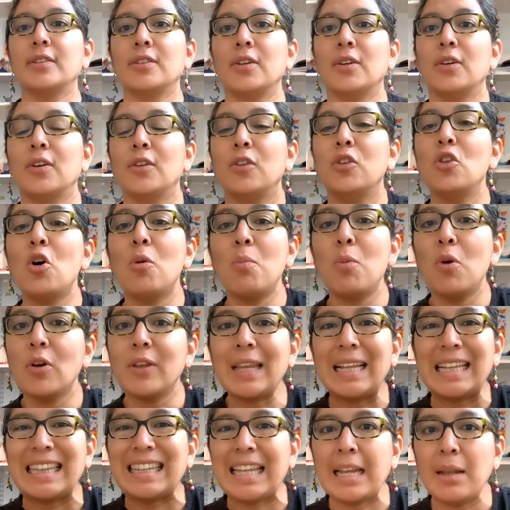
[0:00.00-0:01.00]
so no more
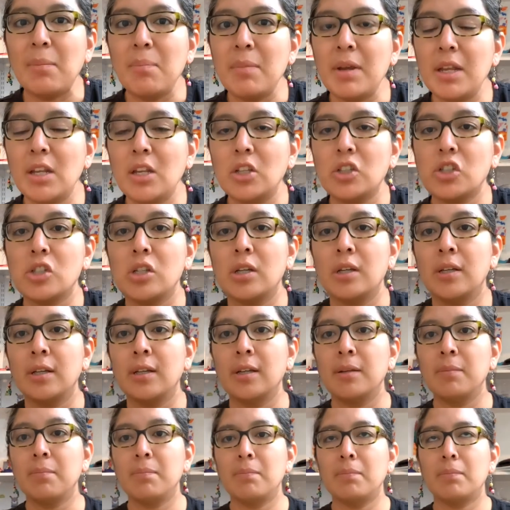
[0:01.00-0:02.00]
than ten minutes,
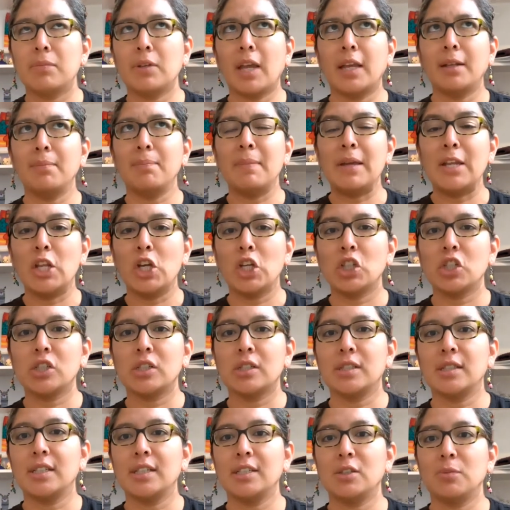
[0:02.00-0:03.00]
ten minutes
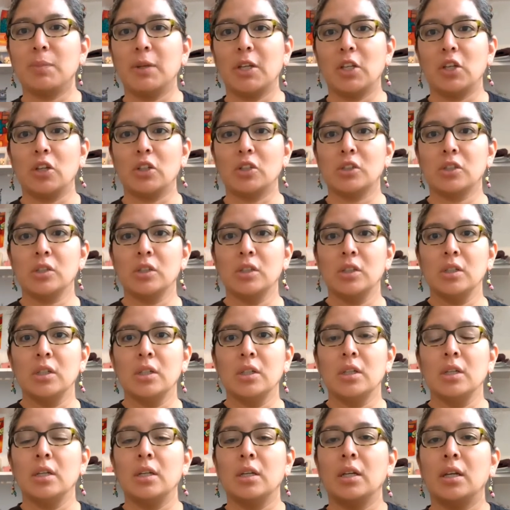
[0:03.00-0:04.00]
this video.
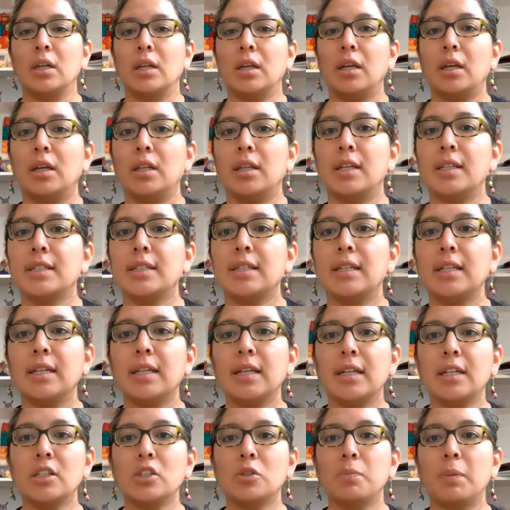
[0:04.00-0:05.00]
And it's in
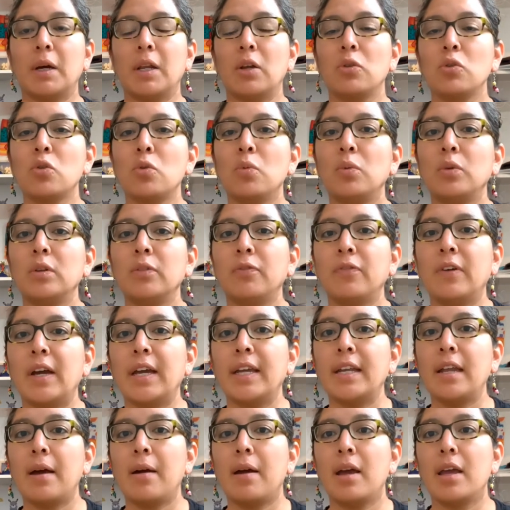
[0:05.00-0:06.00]
English, but you will
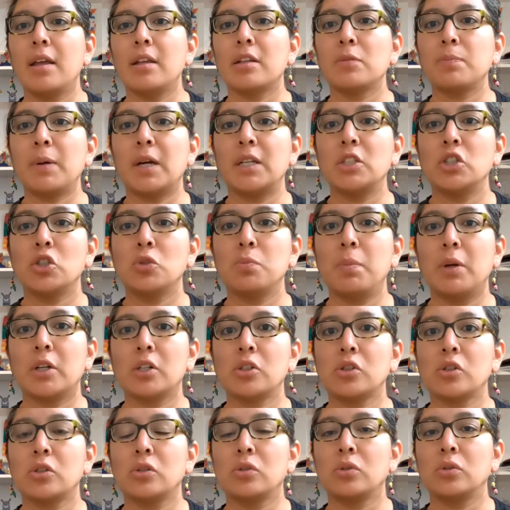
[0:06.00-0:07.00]
find a, a Spanish
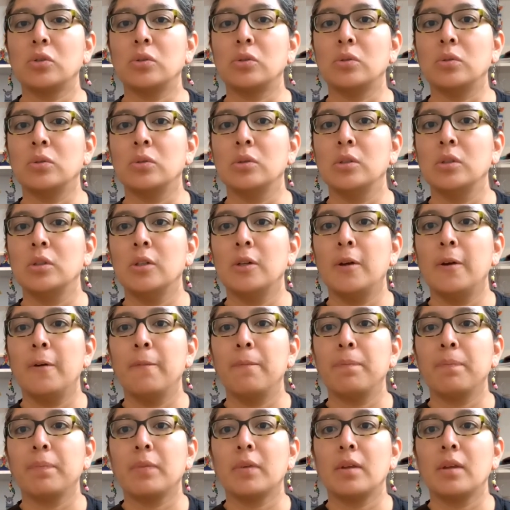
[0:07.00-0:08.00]
version too.
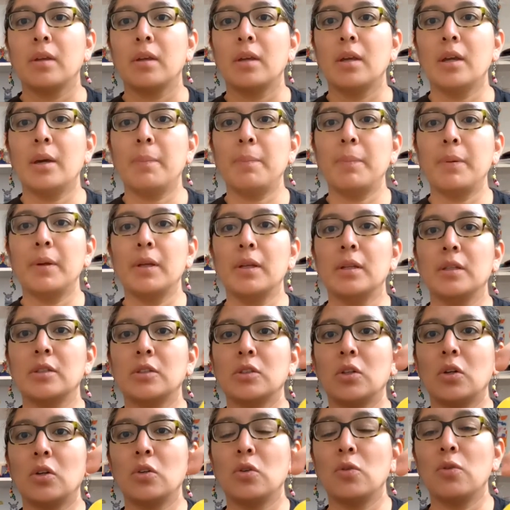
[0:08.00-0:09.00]
Yep,
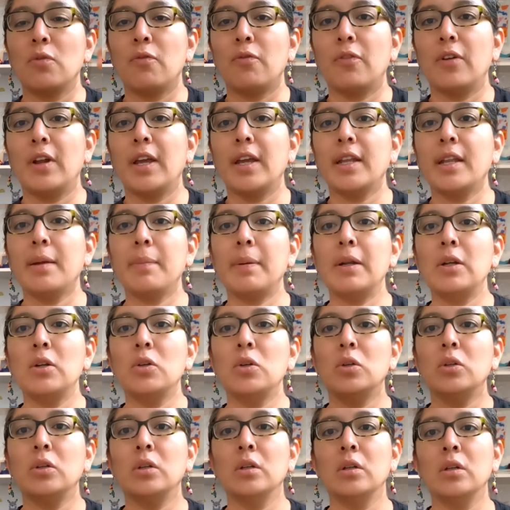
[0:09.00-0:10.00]
so you inflate the
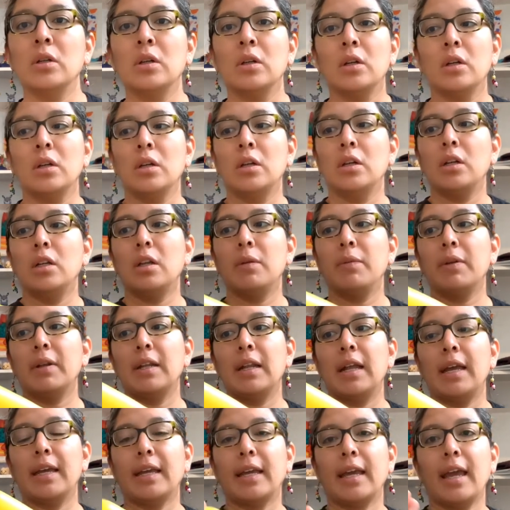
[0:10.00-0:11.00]
balloon,
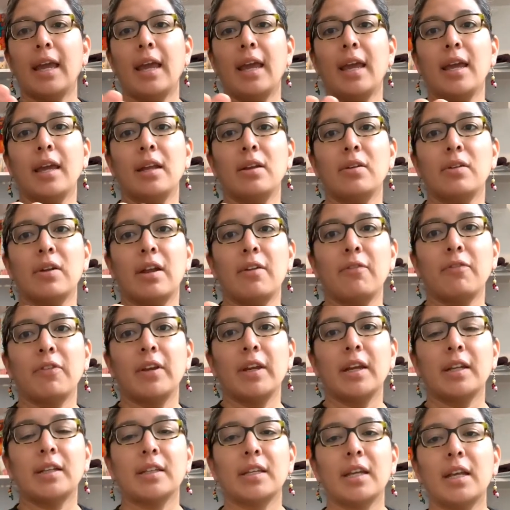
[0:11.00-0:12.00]
leaving like eight or nine
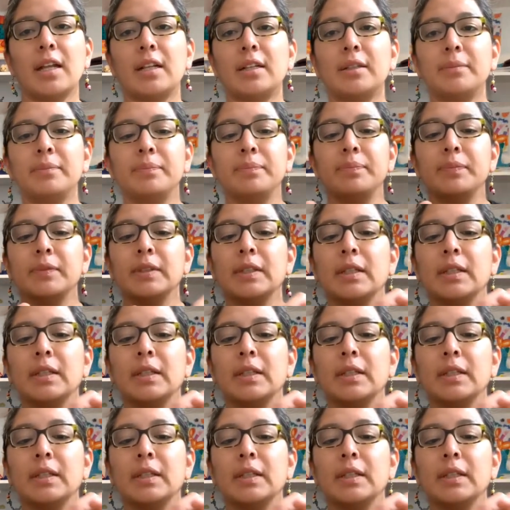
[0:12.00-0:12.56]
finger tail.